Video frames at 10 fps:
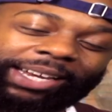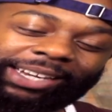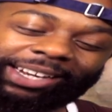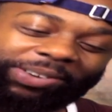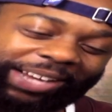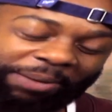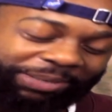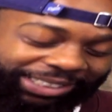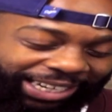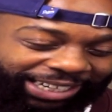Paint on
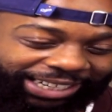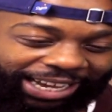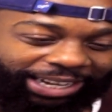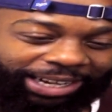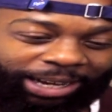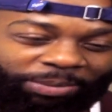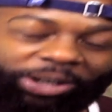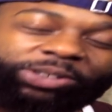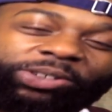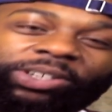Amazon.com.
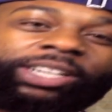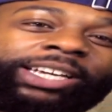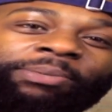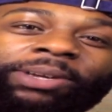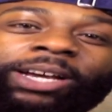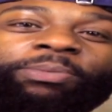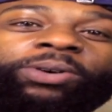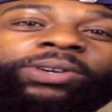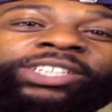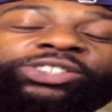Also, you can hit me up
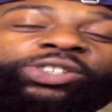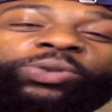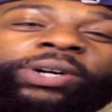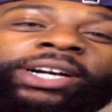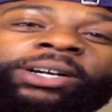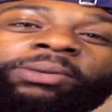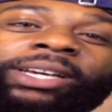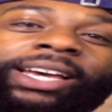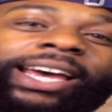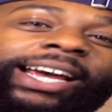on Instagram,
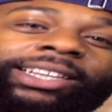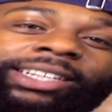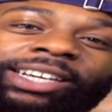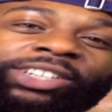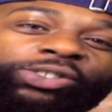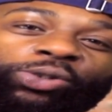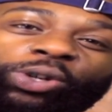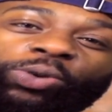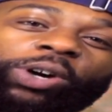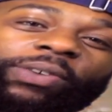
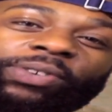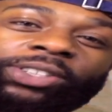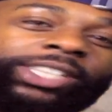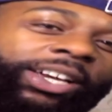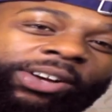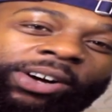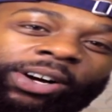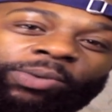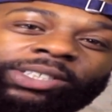Anthony_Crawford Jr.